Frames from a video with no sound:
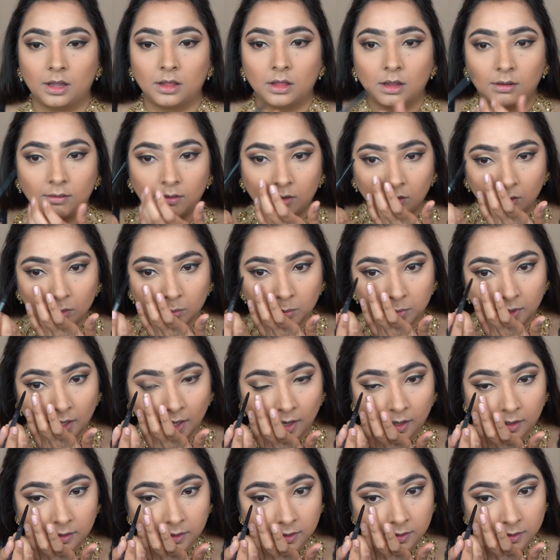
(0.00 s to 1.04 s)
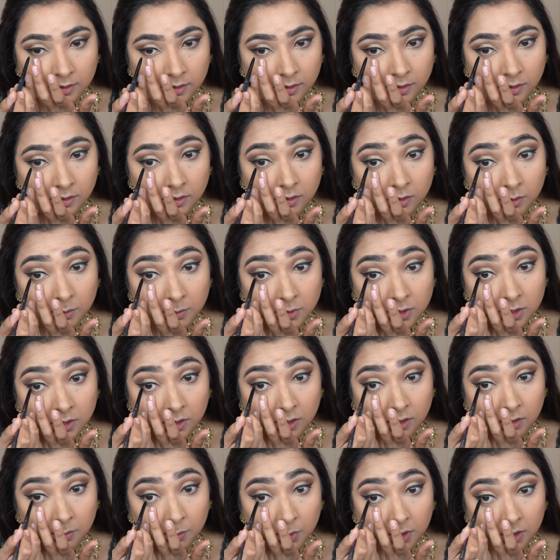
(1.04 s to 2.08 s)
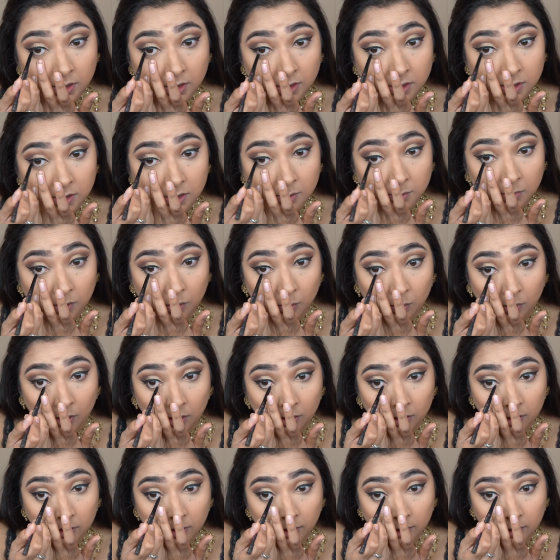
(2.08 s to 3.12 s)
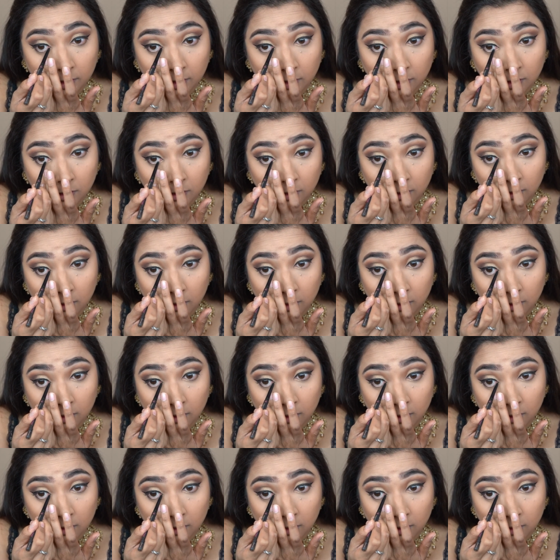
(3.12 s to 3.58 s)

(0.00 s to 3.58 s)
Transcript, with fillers: I love how black this is, so I'm just gonna put this in my waterline.